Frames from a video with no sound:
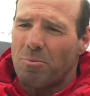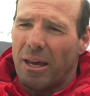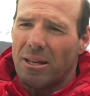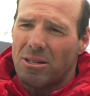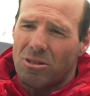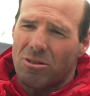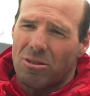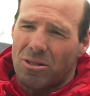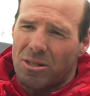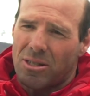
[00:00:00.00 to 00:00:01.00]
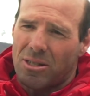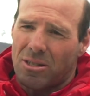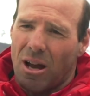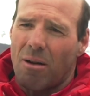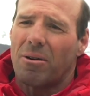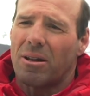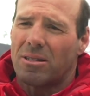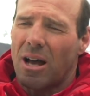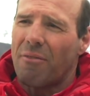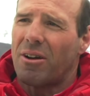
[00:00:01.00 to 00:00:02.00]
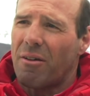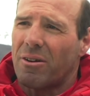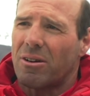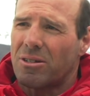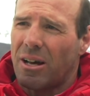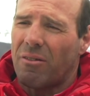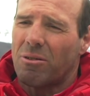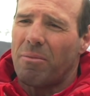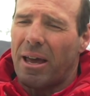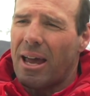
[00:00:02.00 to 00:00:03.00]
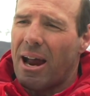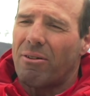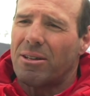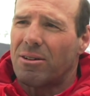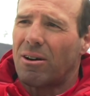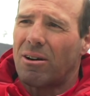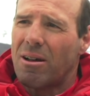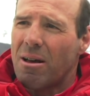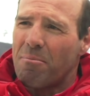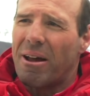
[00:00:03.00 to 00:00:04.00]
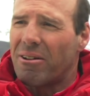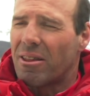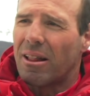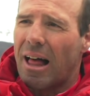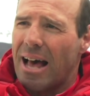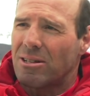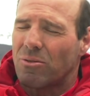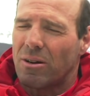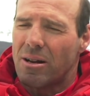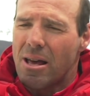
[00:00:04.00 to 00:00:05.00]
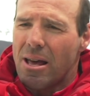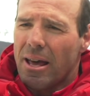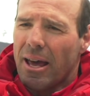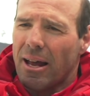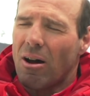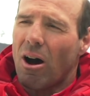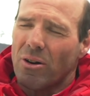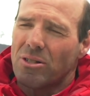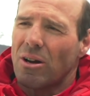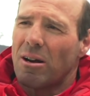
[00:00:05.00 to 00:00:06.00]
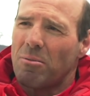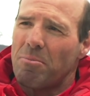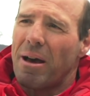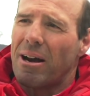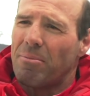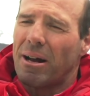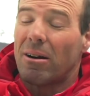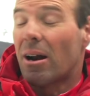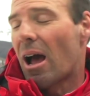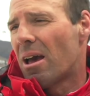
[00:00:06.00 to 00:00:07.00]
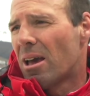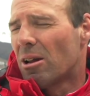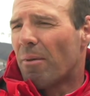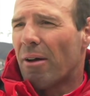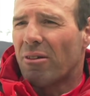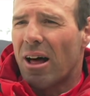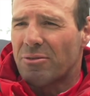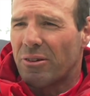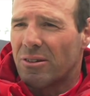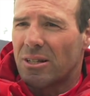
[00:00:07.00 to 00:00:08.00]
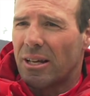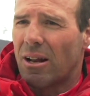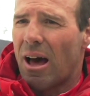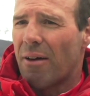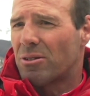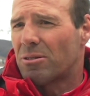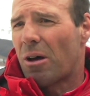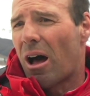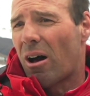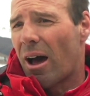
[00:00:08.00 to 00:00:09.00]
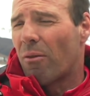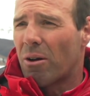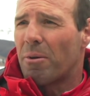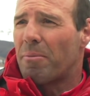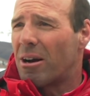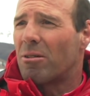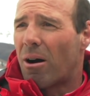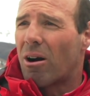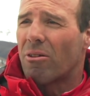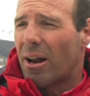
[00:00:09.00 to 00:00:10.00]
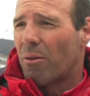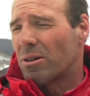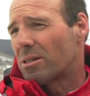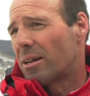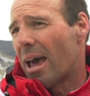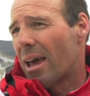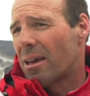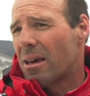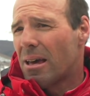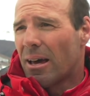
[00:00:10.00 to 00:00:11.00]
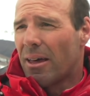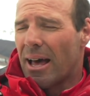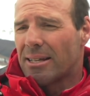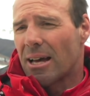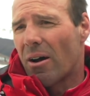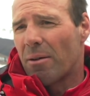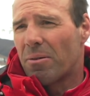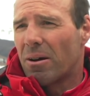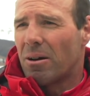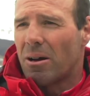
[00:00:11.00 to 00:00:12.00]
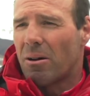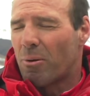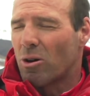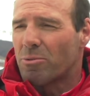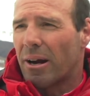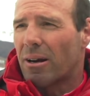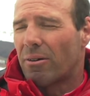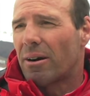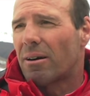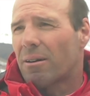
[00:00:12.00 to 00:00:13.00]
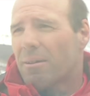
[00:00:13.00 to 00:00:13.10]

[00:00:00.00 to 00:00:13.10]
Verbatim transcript: being stubborn and tough enough on yourself to make every turn better than the last one and always trying to be better, better. And I, you know, my philosophy is, in life was I'll, i want to be better tomorrow than I was today. And that's how I uh, approach my career.